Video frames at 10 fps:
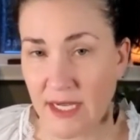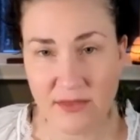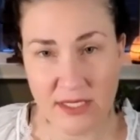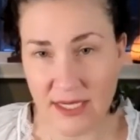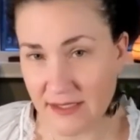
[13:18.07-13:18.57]

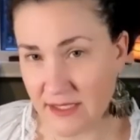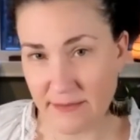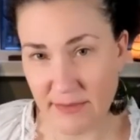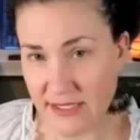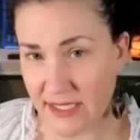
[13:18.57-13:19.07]
and the next day
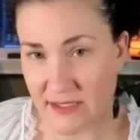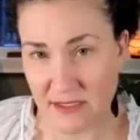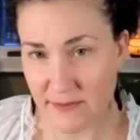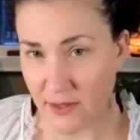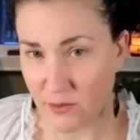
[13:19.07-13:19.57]
my taste
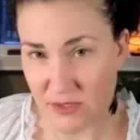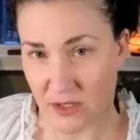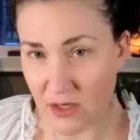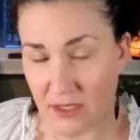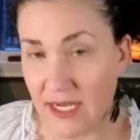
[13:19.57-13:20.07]
and smell was
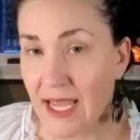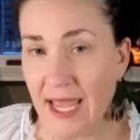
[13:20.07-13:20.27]
gone.